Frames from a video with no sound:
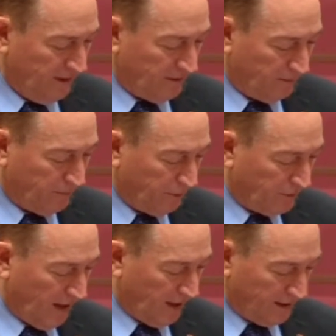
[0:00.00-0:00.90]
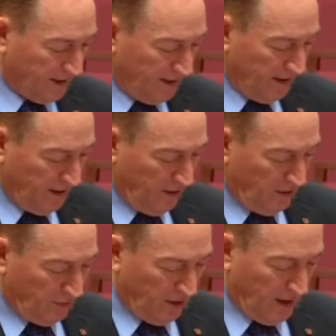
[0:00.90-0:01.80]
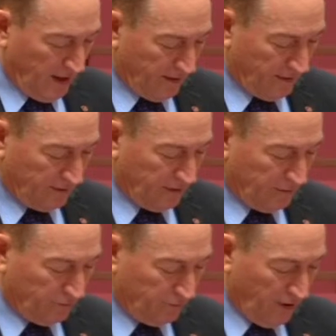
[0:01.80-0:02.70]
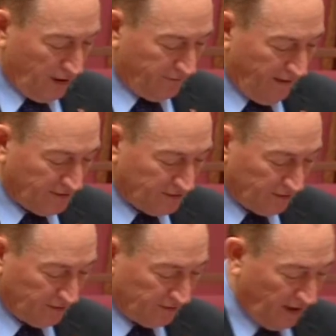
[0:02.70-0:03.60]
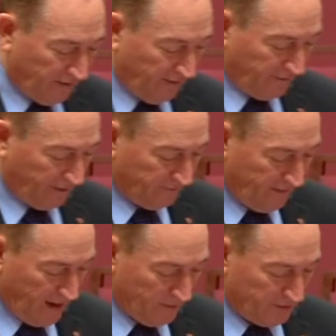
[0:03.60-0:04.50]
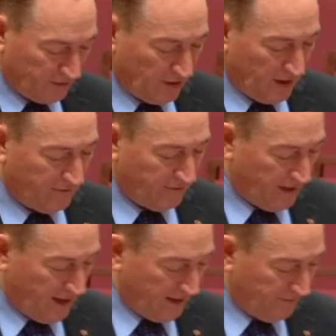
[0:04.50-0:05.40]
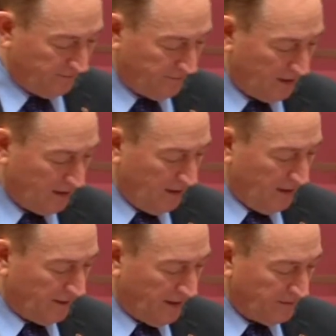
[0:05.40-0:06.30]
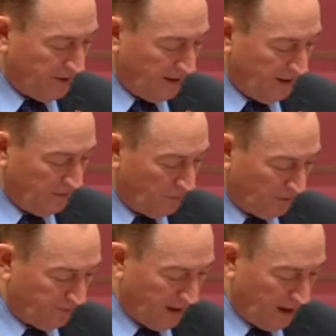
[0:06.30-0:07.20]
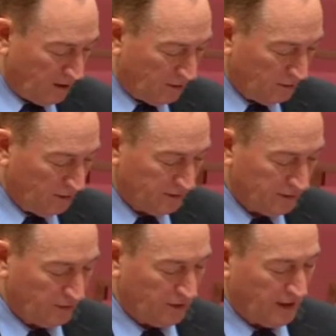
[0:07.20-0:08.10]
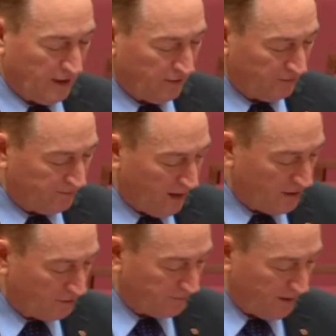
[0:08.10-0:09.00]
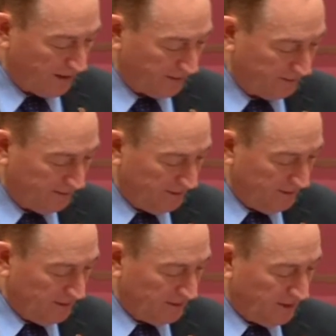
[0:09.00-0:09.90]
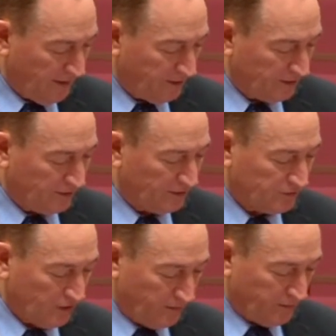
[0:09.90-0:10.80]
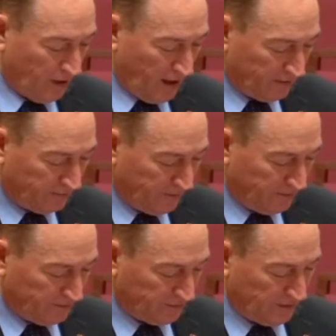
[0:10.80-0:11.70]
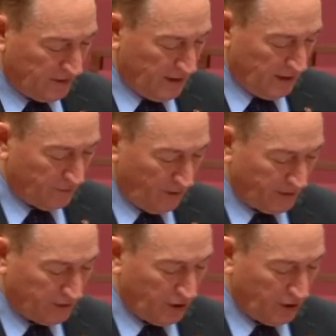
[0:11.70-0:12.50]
the brutality that really faces the South African farmers every day. They beat him with a pole. You could hear his bones break. Debbie described her husband's, Robert